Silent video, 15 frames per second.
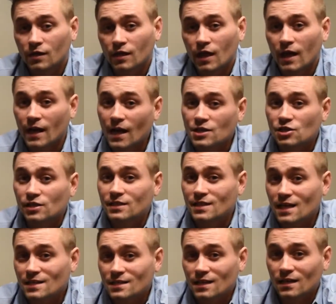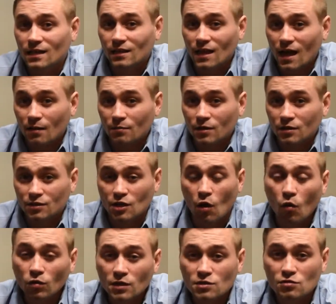and actually test it in a lab, the
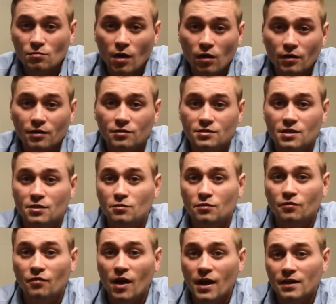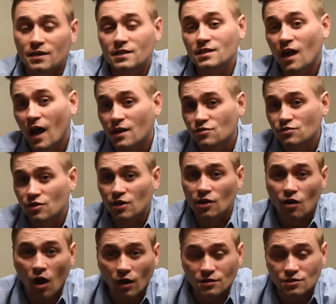only two molecules that you would find is hydrogen and
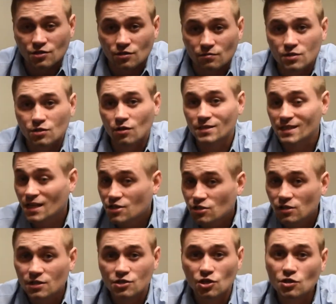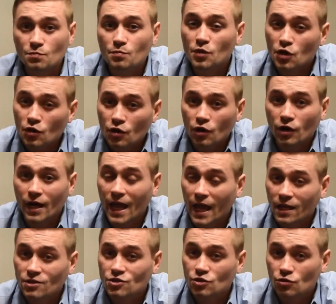oxygen. So essentially it's just pure
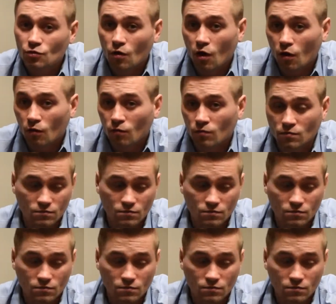H2O.